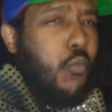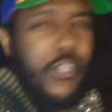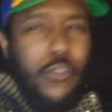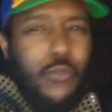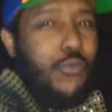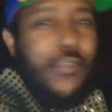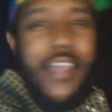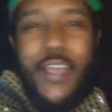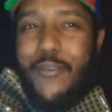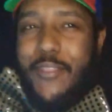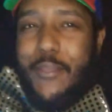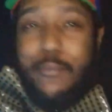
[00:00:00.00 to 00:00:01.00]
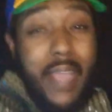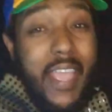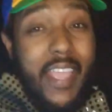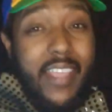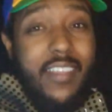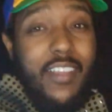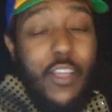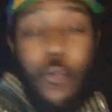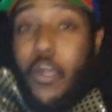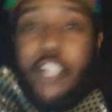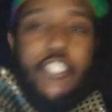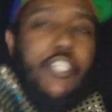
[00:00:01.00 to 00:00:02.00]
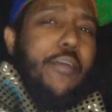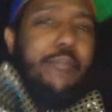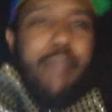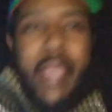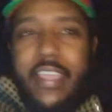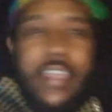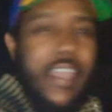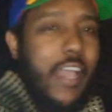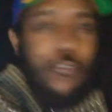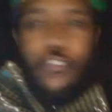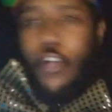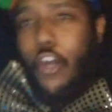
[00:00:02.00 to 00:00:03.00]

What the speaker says: We don't do that with a bank, watching our bank accounts